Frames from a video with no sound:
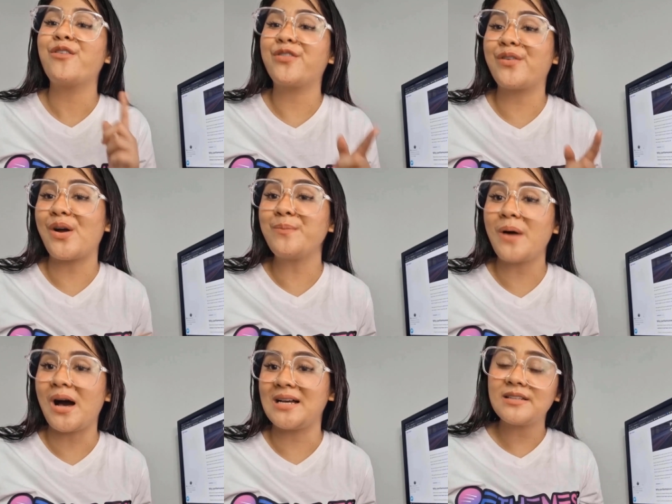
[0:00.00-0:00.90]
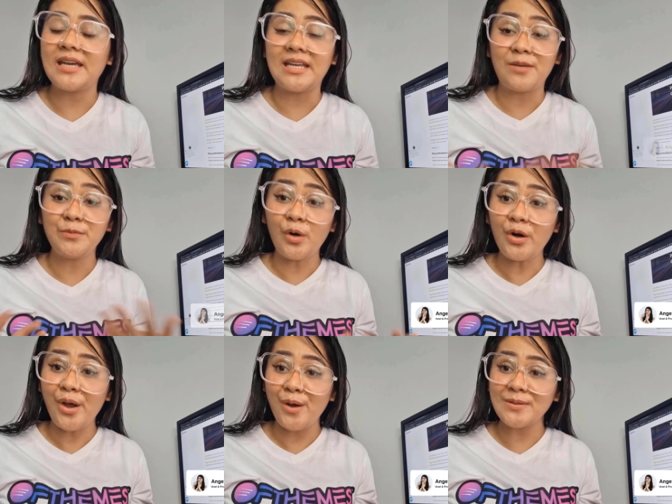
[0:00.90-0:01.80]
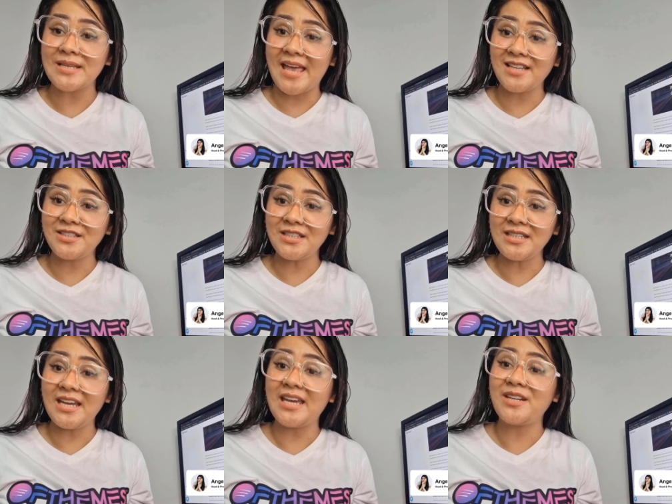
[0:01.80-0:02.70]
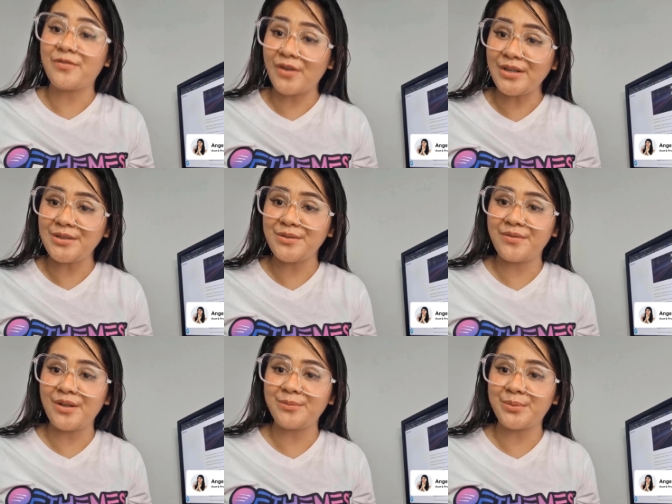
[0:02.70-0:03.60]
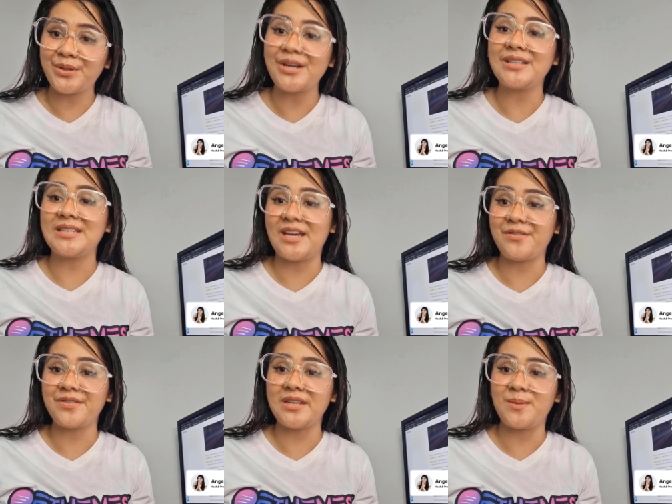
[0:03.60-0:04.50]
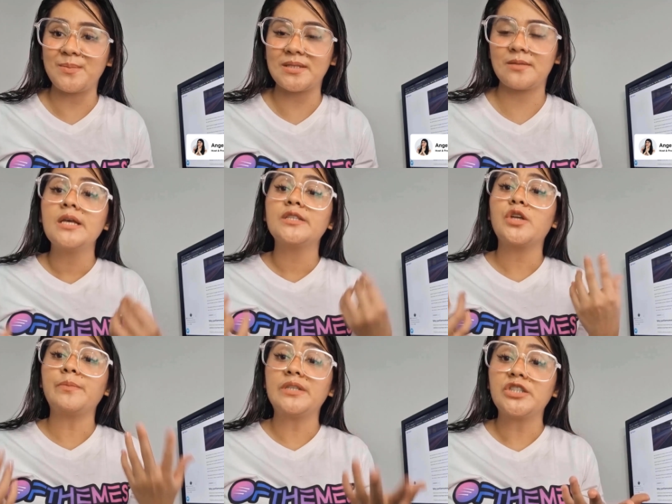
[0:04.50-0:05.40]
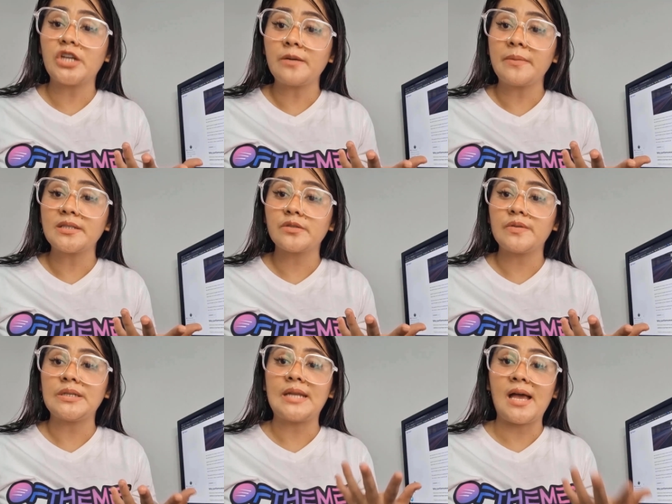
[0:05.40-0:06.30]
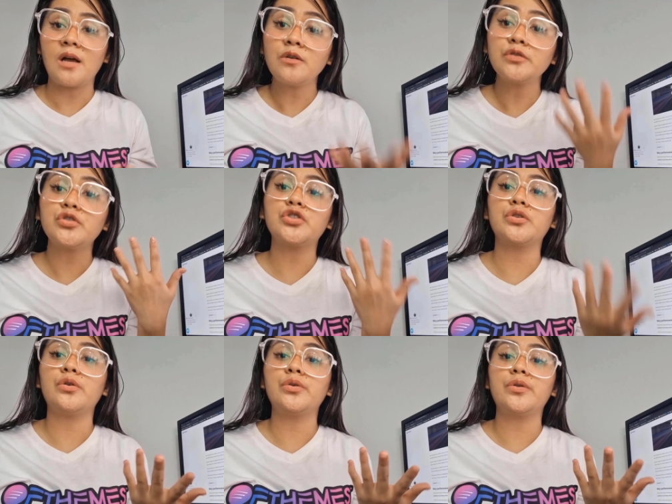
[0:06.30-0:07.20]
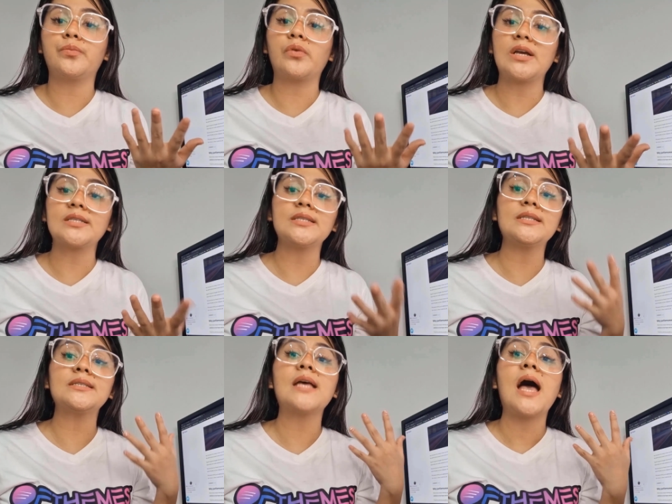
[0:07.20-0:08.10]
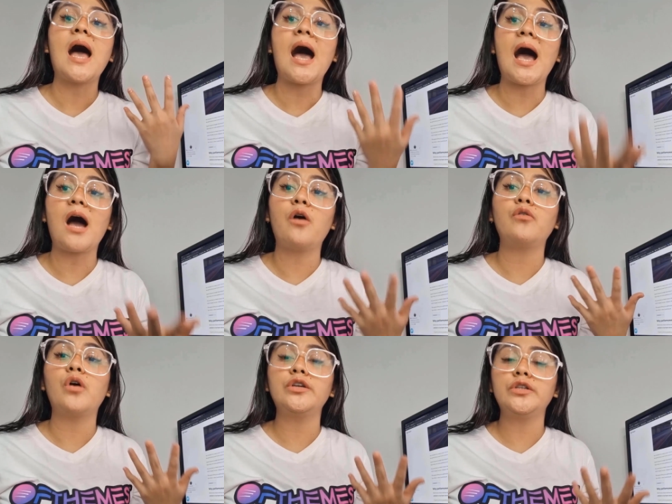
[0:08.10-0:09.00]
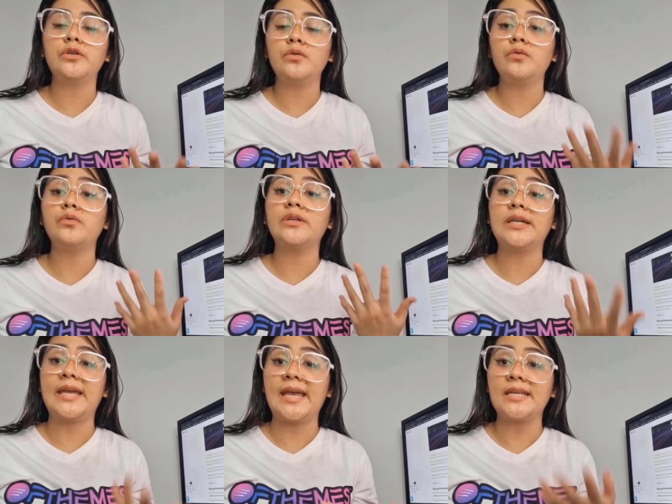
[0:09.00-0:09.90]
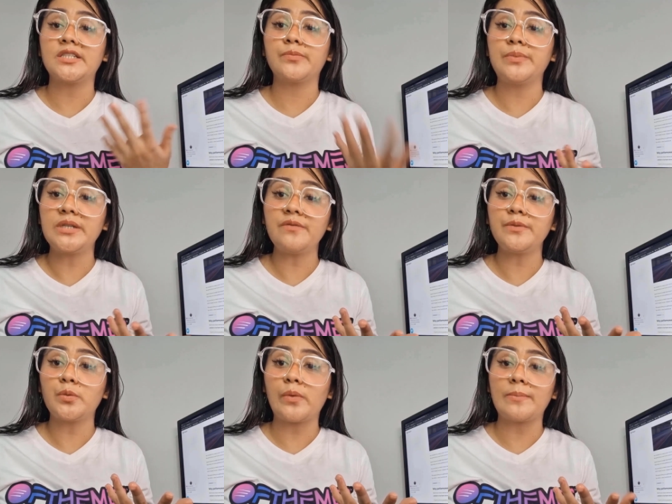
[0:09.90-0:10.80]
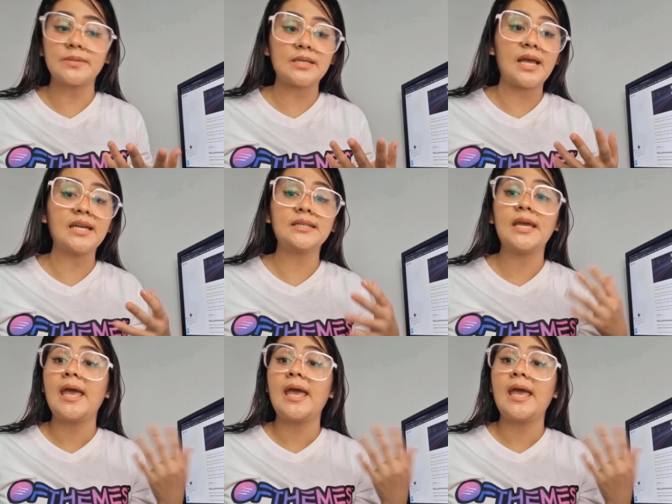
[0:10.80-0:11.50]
from us. And I'm your host, Angie, and a front-end developer at F-Themes. So I'm going to share my screen now to show you the process, how you can speed up your website